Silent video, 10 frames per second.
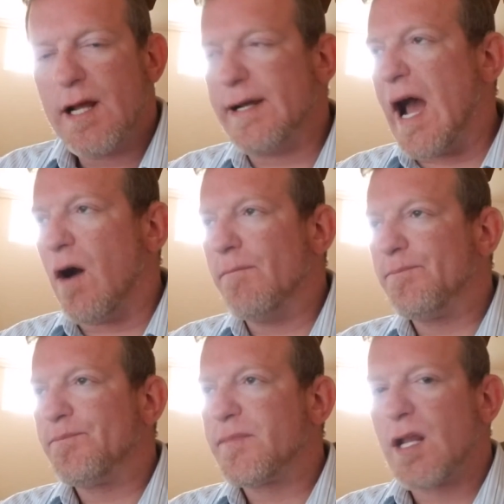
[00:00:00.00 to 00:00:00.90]
Now,
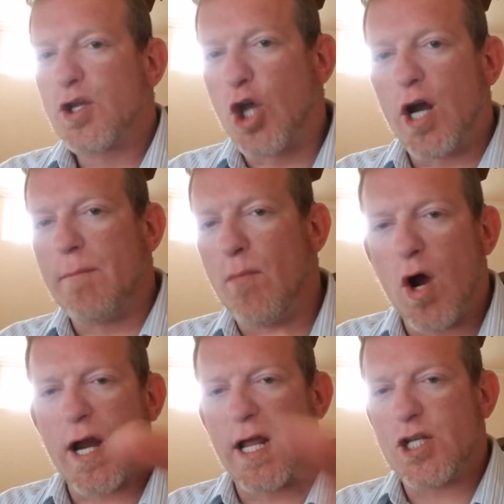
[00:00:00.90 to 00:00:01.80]
could a
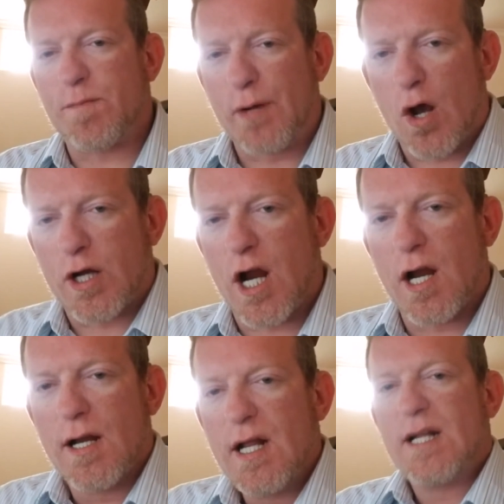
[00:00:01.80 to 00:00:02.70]
mortgage
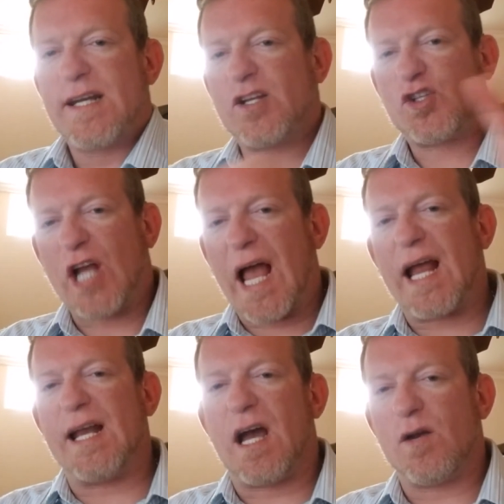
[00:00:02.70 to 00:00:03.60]
broker
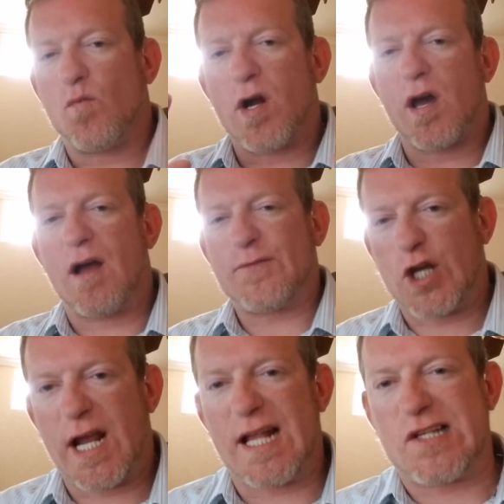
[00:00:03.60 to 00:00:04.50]
decide on a one-off
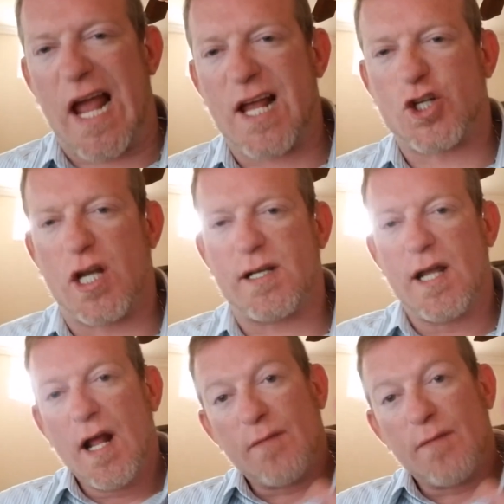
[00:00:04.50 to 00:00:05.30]
transaction